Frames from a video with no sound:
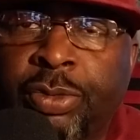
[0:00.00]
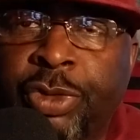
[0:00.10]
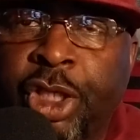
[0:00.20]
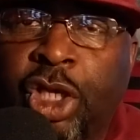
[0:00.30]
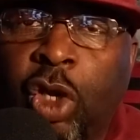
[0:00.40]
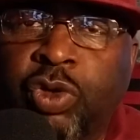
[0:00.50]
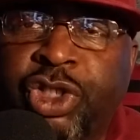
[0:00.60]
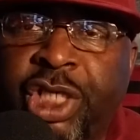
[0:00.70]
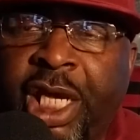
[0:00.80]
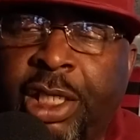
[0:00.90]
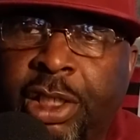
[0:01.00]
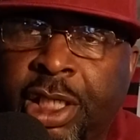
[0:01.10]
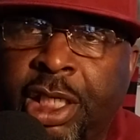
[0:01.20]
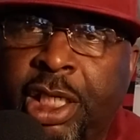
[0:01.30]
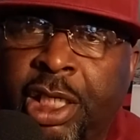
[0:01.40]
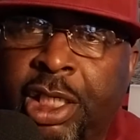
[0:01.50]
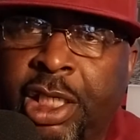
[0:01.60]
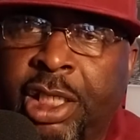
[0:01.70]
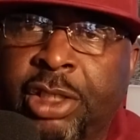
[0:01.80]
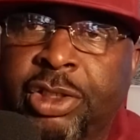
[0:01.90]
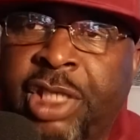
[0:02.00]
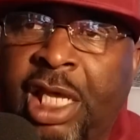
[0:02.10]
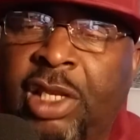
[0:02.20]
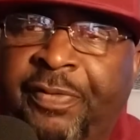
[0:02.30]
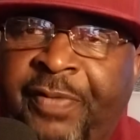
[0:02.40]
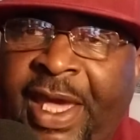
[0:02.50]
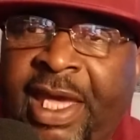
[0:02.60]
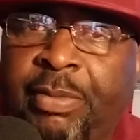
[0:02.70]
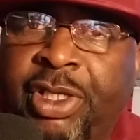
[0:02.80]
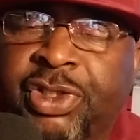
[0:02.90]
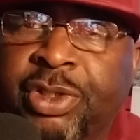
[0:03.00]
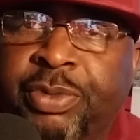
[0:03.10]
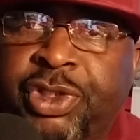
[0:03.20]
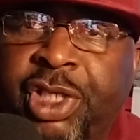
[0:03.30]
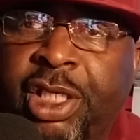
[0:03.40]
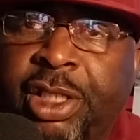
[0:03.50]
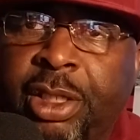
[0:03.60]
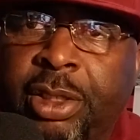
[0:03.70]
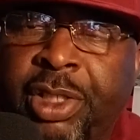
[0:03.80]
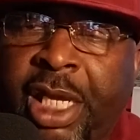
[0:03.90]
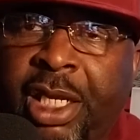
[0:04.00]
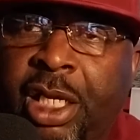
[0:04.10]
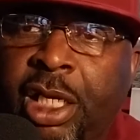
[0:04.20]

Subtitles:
negotiate and tell the family some shit that